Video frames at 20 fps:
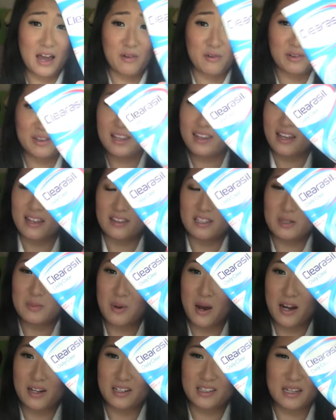I really like this
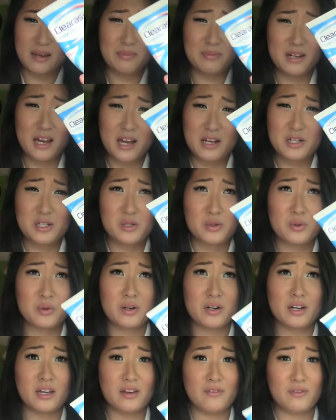product. I'm not
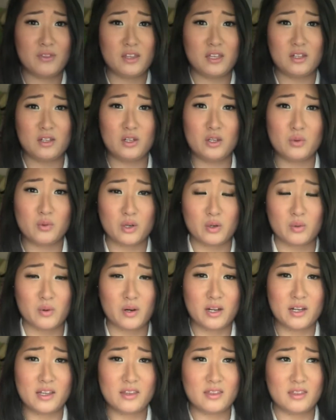sure if the newer
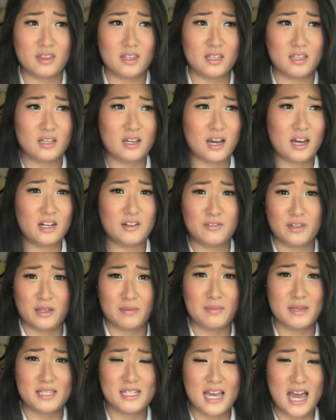one in the kind of
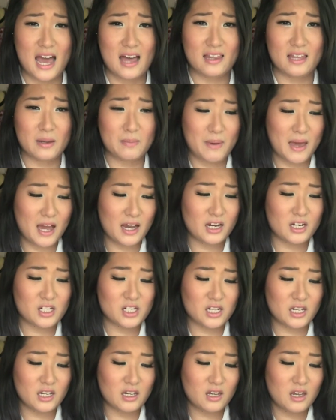like metallic
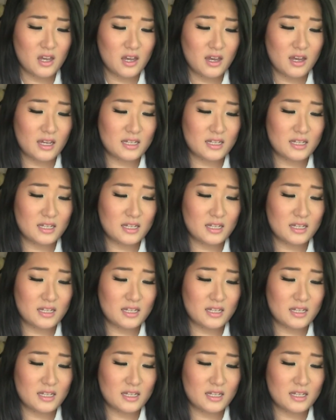packaging,